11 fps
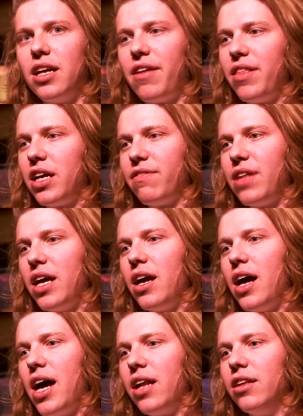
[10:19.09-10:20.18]
And I think if they
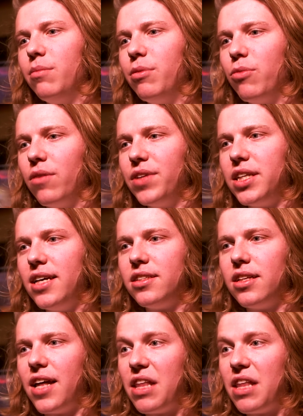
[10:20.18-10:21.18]
had a little bit more of a taste of that,